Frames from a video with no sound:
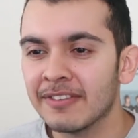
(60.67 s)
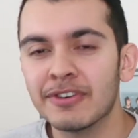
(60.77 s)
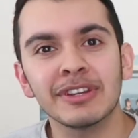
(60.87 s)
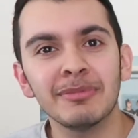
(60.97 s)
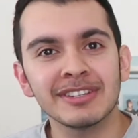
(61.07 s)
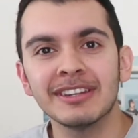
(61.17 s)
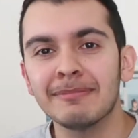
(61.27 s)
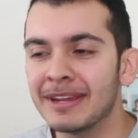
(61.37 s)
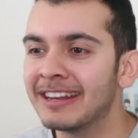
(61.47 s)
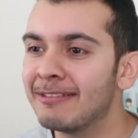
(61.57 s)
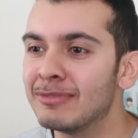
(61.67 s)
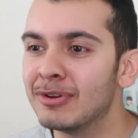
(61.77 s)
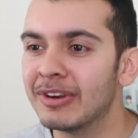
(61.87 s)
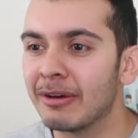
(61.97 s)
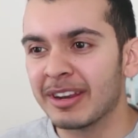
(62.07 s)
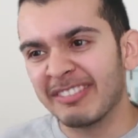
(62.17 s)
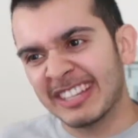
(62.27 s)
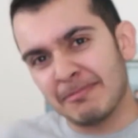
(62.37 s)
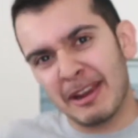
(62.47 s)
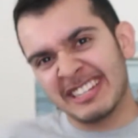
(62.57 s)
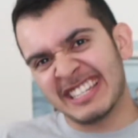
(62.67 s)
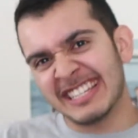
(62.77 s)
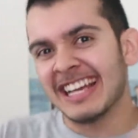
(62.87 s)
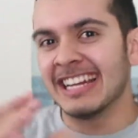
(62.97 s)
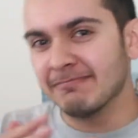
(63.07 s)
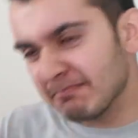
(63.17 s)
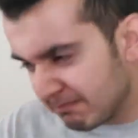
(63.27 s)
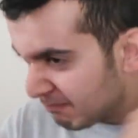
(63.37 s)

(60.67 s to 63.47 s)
For some reason, it being named Newton, I would have expected to like